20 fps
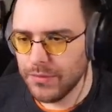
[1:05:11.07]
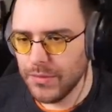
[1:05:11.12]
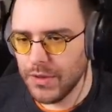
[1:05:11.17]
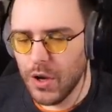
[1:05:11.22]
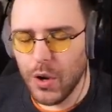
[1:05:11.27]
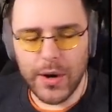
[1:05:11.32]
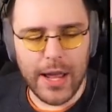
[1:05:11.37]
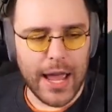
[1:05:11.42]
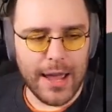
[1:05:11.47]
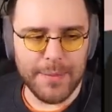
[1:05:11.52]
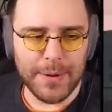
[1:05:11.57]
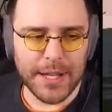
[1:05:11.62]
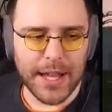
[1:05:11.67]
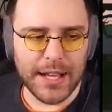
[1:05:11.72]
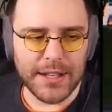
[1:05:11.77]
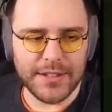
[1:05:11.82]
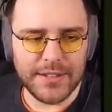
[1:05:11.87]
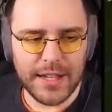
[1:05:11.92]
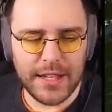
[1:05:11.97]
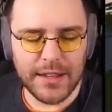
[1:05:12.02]
Okay, but like
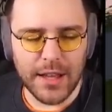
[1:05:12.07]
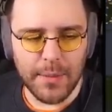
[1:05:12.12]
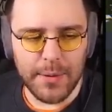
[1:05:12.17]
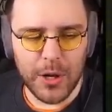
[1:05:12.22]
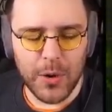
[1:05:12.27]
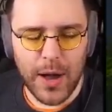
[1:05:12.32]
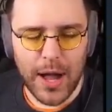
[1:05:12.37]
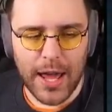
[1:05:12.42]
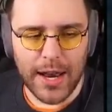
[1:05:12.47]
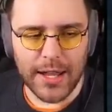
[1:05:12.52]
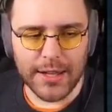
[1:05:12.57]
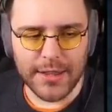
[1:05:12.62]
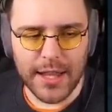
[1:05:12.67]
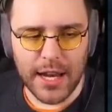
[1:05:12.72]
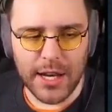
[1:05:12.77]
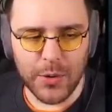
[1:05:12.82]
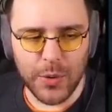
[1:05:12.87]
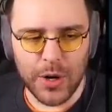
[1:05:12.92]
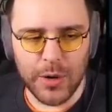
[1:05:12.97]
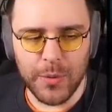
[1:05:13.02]
CW Ed, Edd n
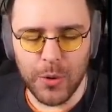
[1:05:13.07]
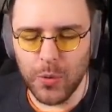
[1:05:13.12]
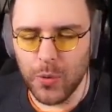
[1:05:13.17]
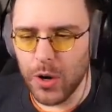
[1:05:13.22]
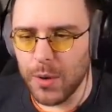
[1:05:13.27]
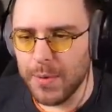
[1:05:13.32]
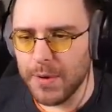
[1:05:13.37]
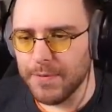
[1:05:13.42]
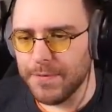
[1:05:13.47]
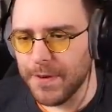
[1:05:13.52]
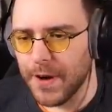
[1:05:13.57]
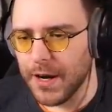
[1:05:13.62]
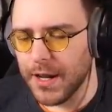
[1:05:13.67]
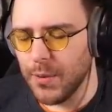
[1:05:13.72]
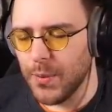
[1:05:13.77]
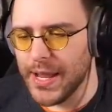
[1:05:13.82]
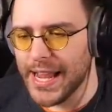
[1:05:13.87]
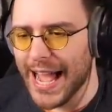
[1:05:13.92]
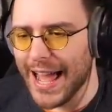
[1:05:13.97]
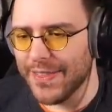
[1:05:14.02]
Eddy reboot would have been funny.
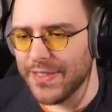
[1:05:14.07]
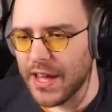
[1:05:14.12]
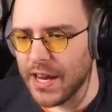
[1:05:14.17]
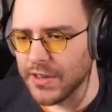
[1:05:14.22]
We got that.